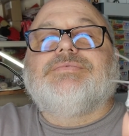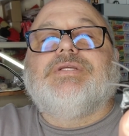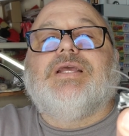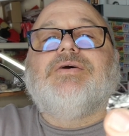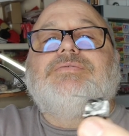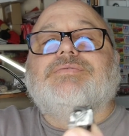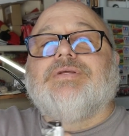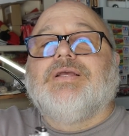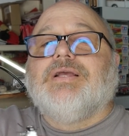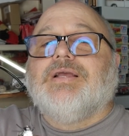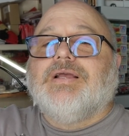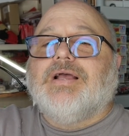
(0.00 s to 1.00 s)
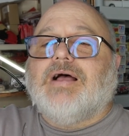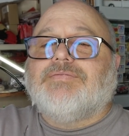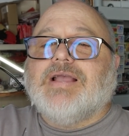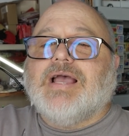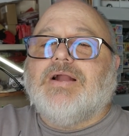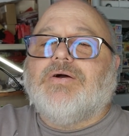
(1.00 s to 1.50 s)
know,
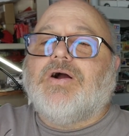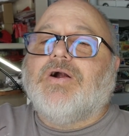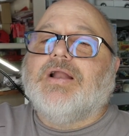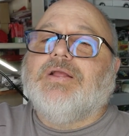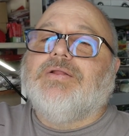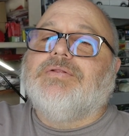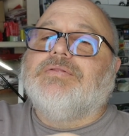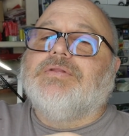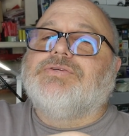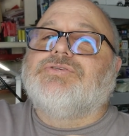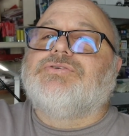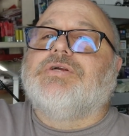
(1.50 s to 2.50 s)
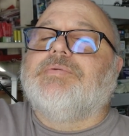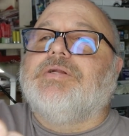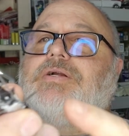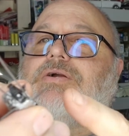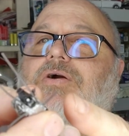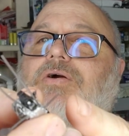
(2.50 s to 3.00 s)
I've got it already, the
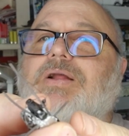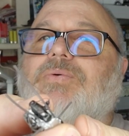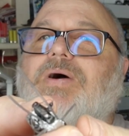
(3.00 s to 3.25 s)
distributor already